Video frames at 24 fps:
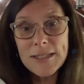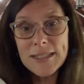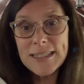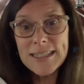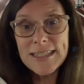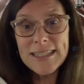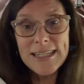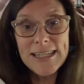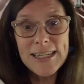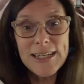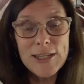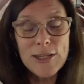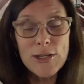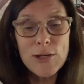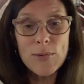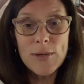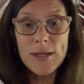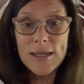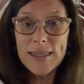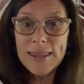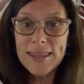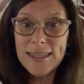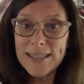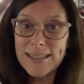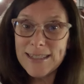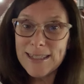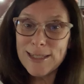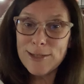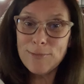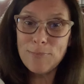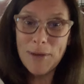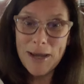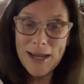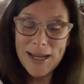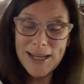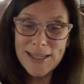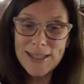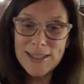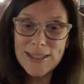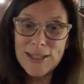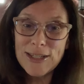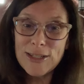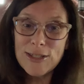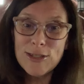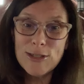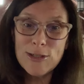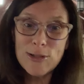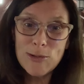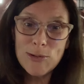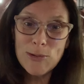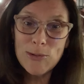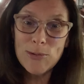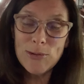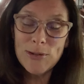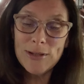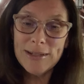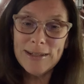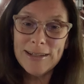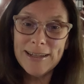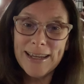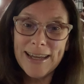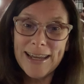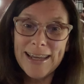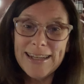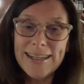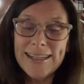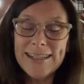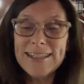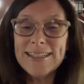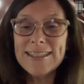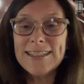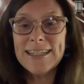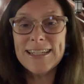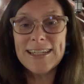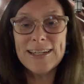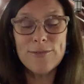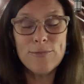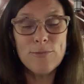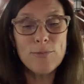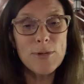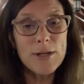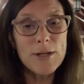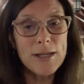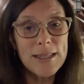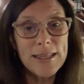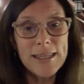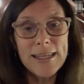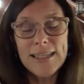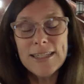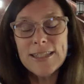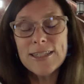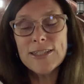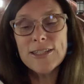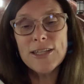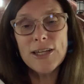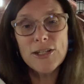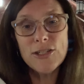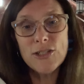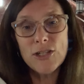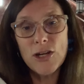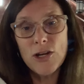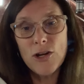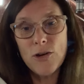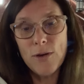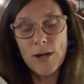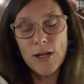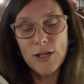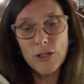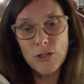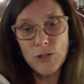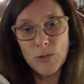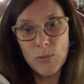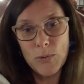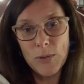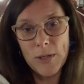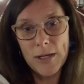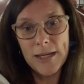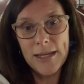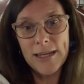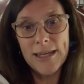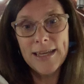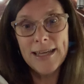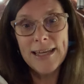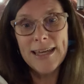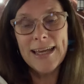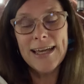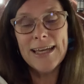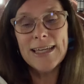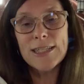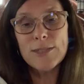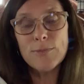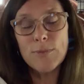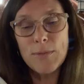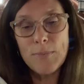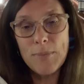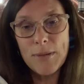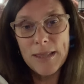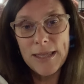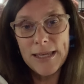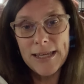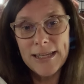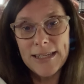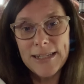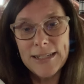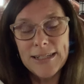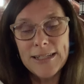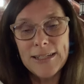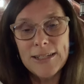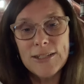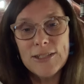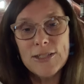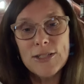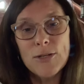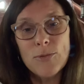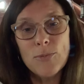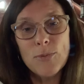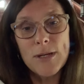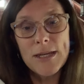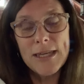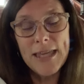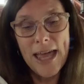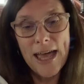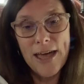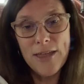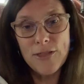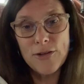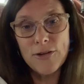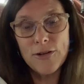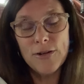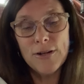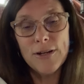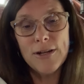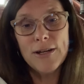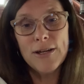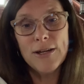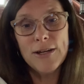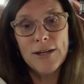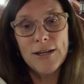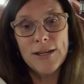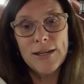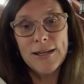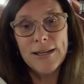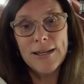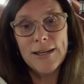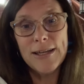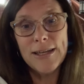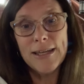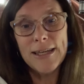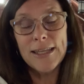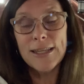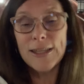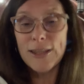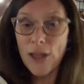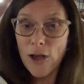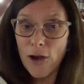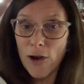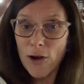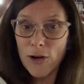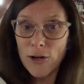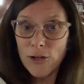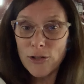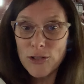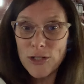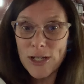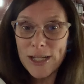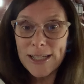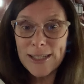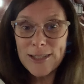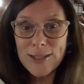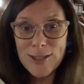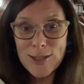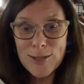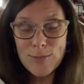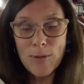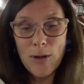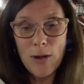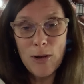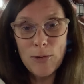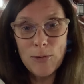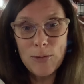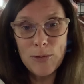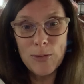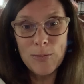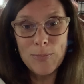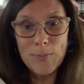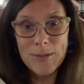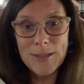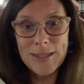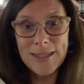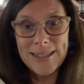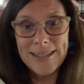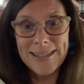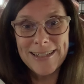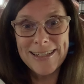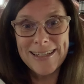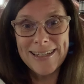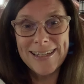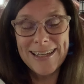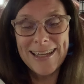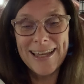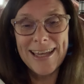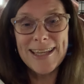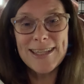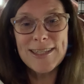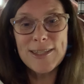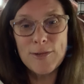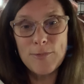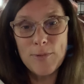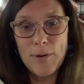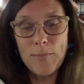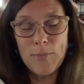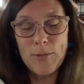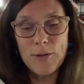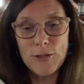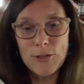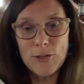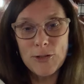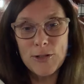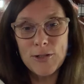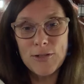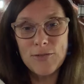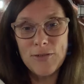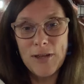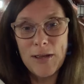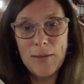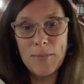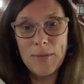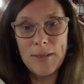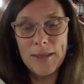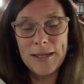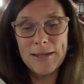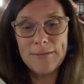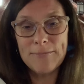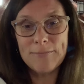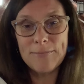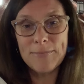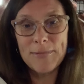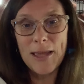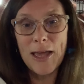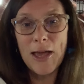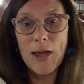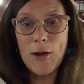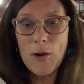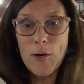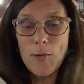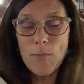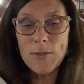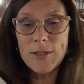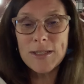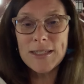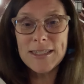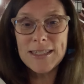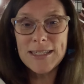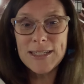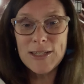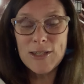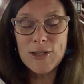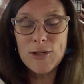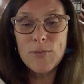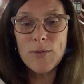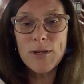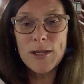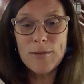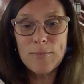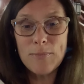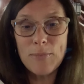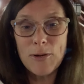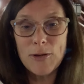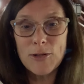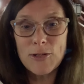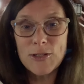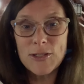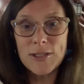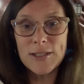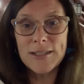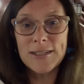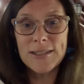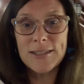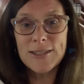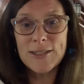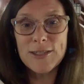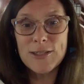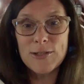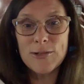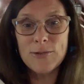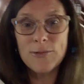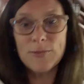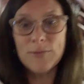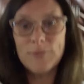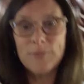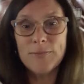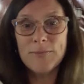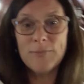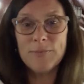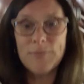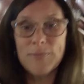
to seeing you in this space soon, and it is really such a great joy as we plan to regather in large and small groups as the Rumple Church family. I hope to see you in person soon.